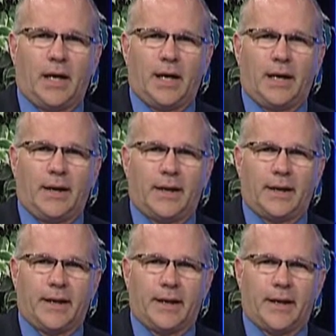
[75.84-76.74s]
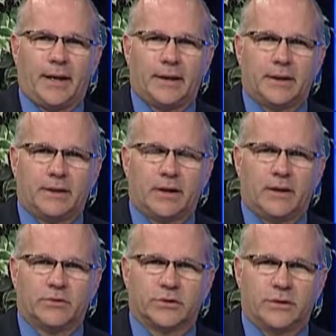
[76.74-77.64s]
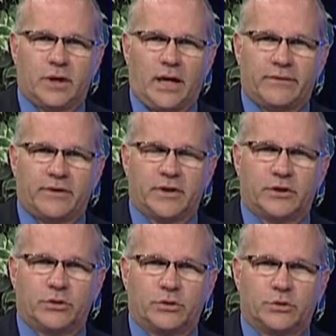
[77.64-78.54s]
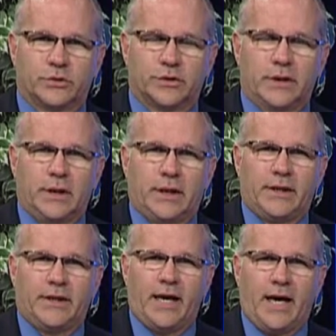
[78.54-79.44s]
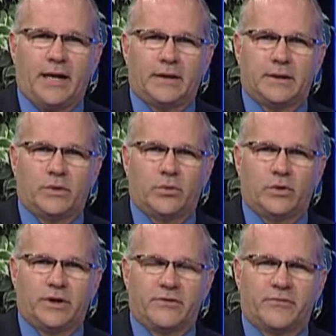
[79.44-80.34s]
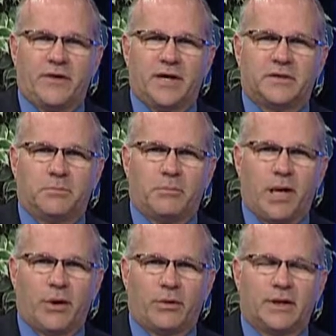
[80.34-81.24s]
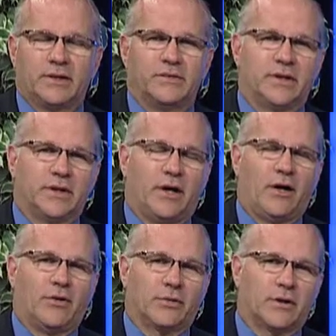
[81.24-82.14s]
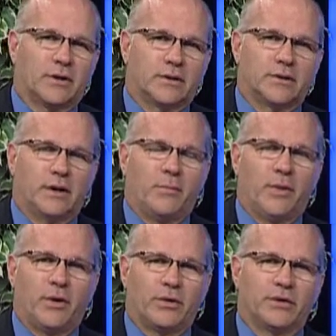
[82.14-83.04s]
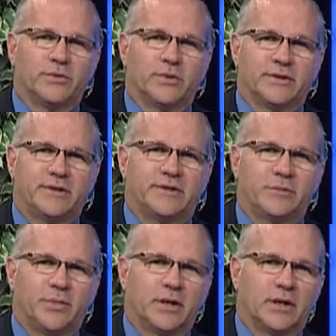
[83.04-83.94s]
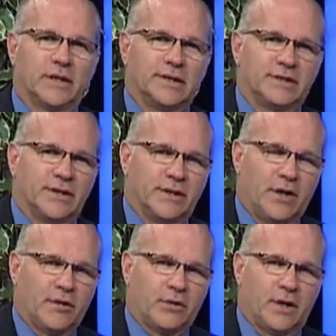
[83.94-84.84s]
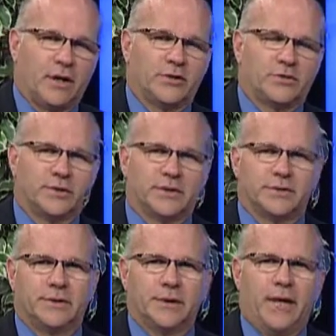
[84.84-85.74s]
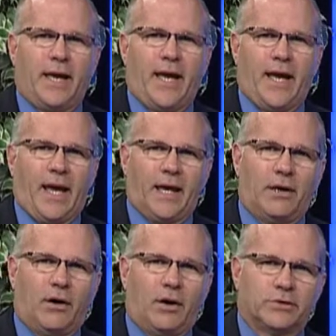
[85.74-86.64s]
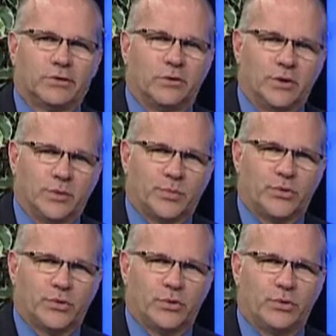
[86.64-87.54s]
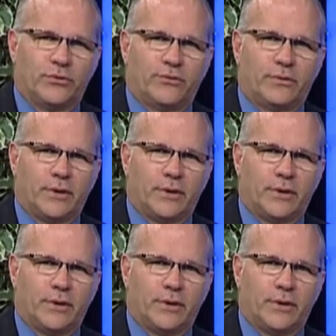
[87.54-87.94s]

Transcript: uh, and it covers a lot of issues that would affect Americans in other Americans with disabilities in other countries and also improve